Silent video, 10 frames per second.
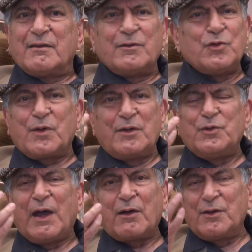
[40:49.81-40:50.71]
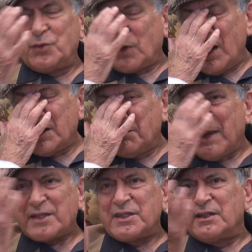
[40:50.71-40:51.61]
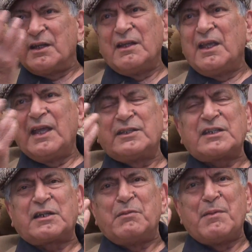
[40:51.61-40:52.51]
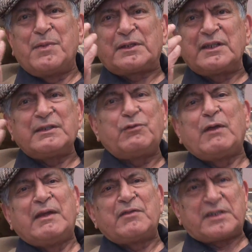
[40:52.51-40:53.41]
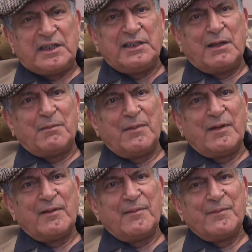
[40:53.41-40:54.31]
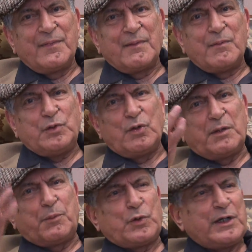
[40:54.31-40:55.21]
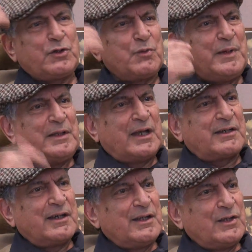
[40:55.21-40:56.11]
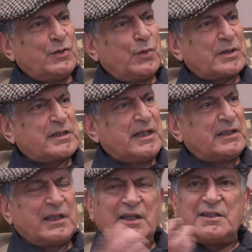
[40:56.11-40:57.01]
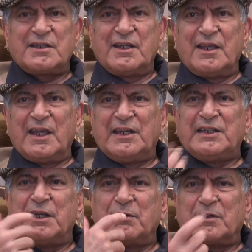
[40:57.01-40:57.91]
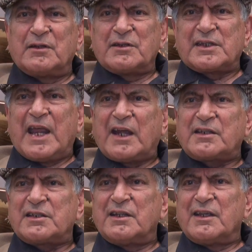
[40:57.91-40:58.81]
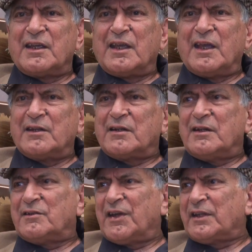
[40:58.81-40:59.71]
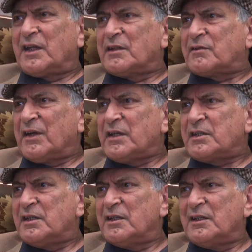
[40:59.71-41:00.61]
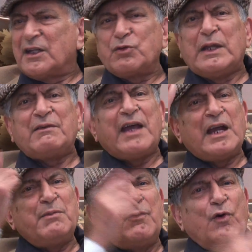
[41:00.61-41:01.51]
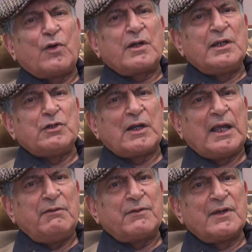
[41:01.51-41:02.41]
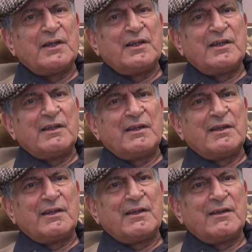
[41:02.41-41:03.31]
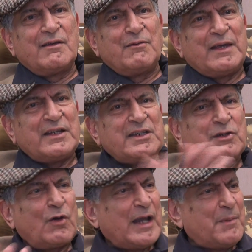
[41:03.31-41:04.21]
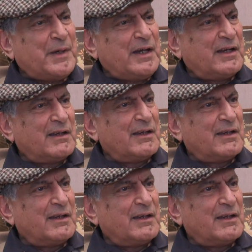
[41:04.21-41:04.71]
You can't imagine and just remember things if you have never seen them. But you are reporting to me that you are seeing things and eating snacks and drinking drinks that you never had before in your life. Where is it all happening?